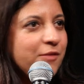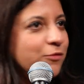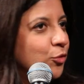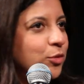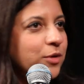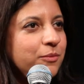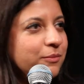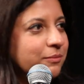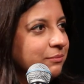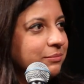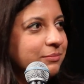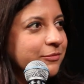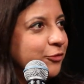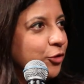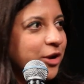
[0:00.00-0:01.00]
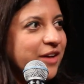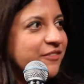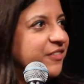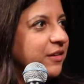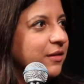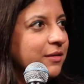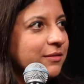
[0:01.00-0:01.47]
known him
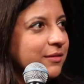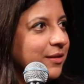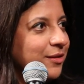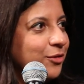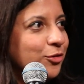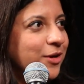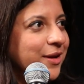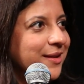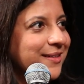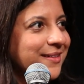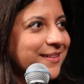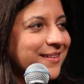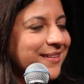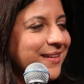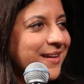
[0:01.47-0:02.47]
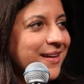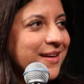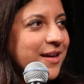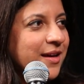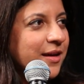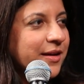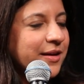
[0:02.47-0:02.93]
forever, you know, and
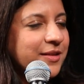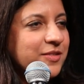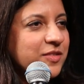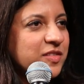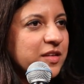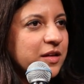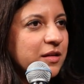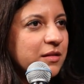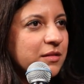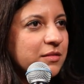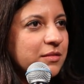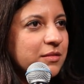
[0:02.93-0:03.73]
he's a